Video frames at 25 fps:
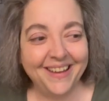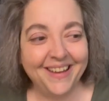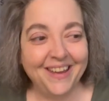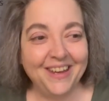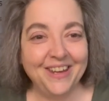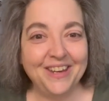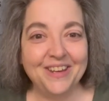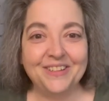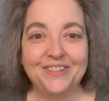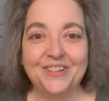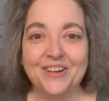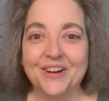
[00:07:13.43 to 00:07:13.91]

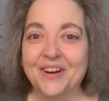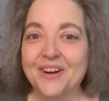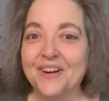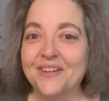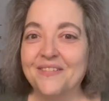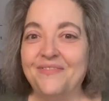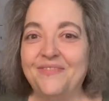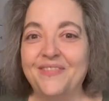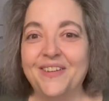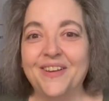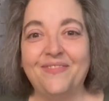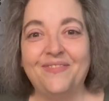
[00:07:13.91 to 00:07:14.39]
You turn
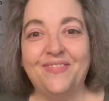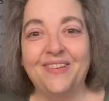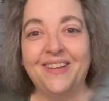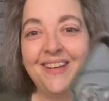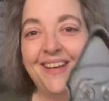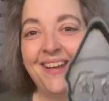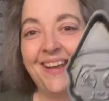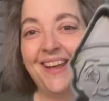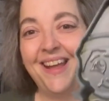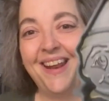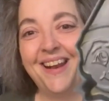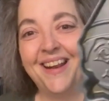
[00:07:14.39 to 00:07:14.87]

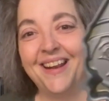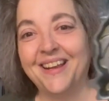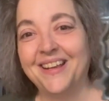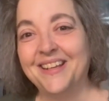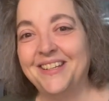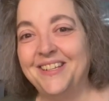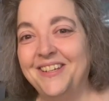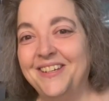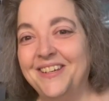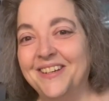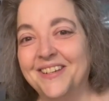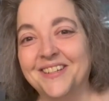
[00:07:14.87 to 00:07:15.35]
50
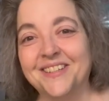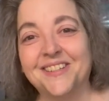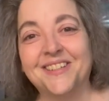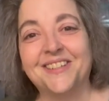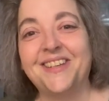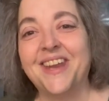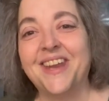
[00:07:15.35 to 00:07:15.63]
and you just